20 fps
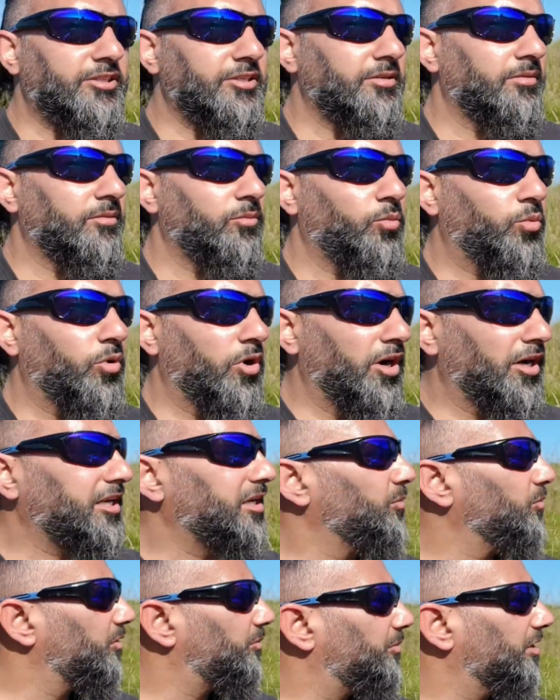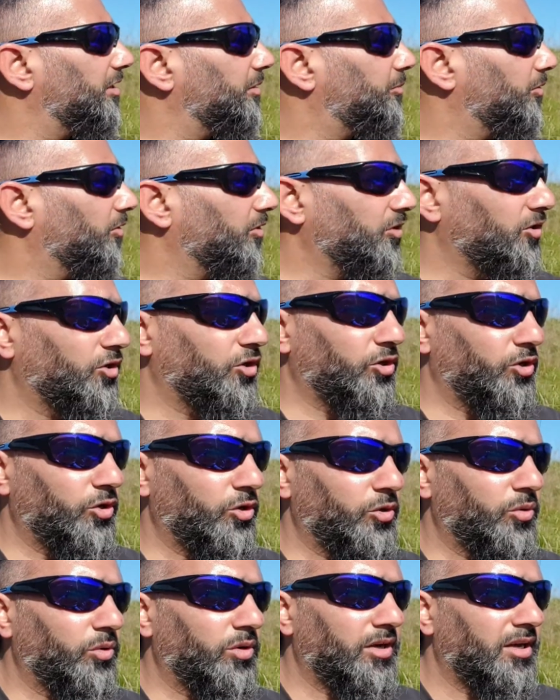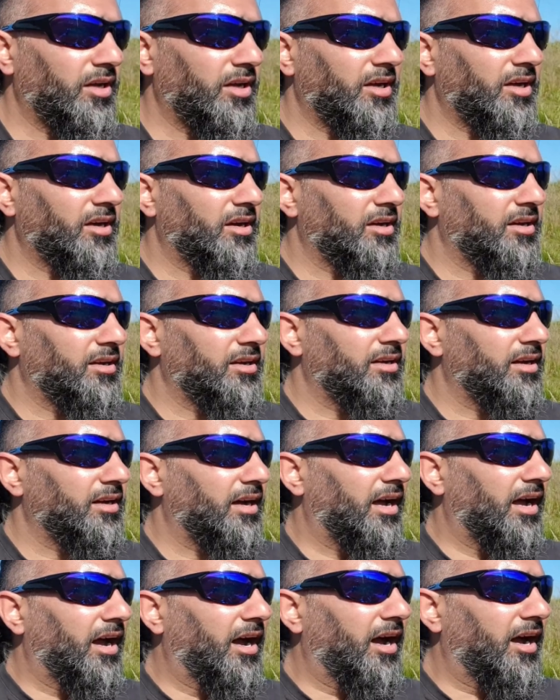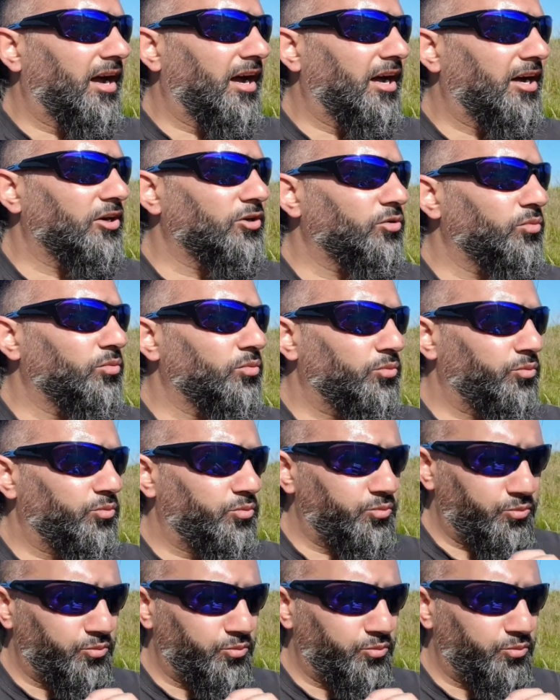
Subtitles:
is working with people who are